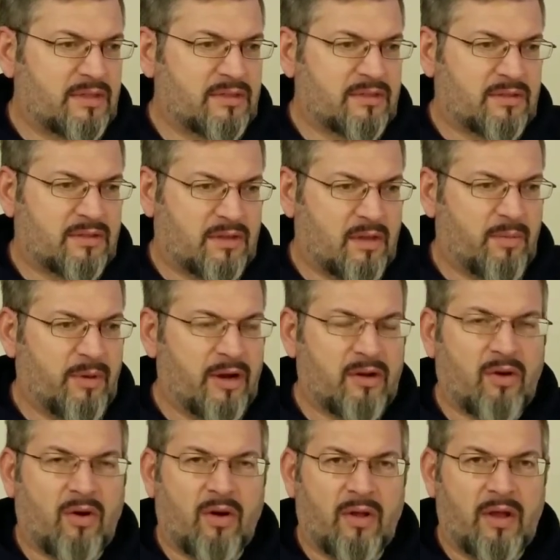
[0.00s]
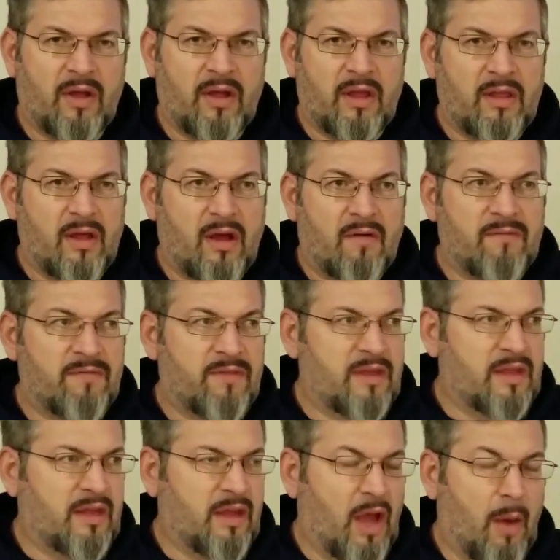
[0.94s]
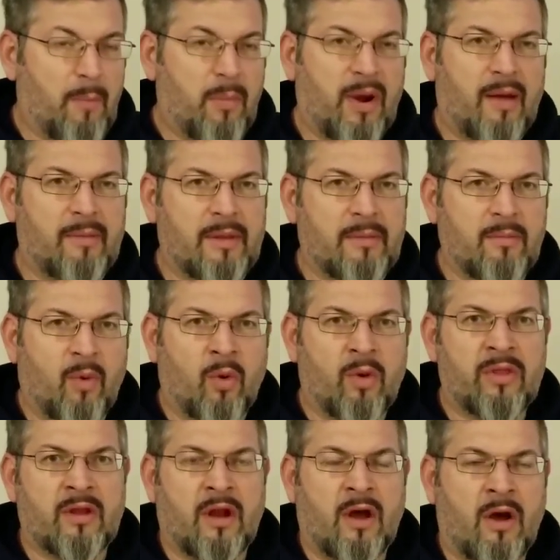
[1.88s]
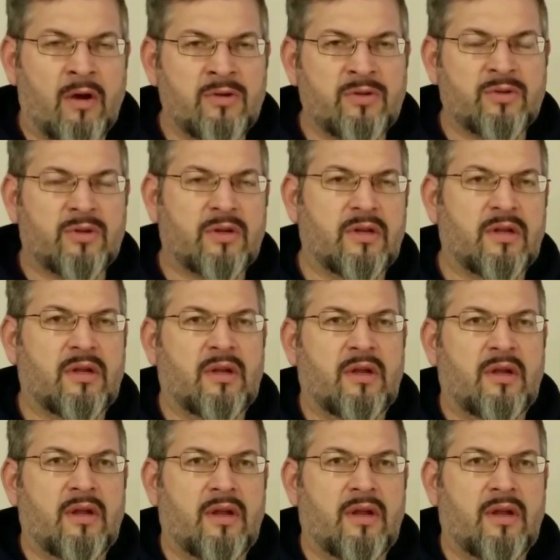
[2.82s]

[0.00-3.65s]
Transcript: is compared to of the probably more than 100